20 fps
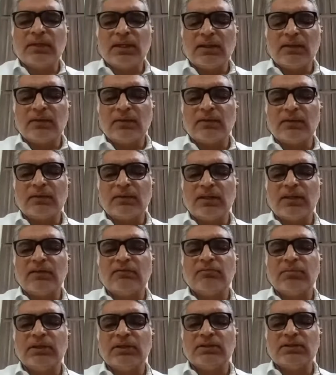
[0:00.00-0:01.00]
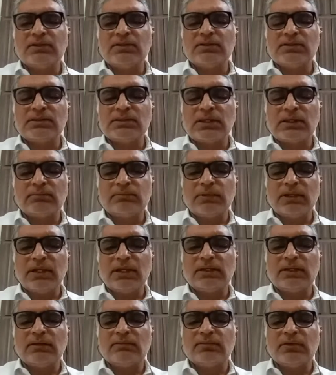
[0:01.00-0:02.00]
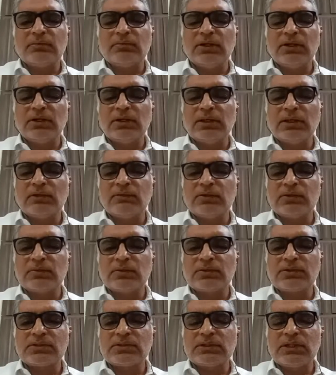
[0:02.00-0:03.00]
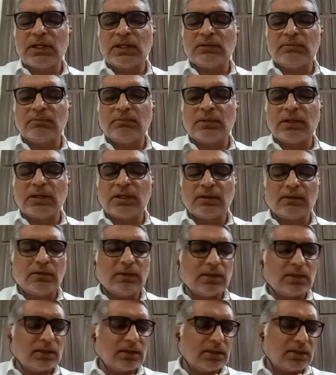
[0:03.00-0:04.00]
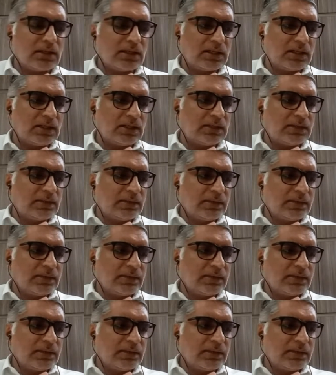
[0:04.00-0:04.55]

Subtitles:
think so. There have been some data from India which was done by the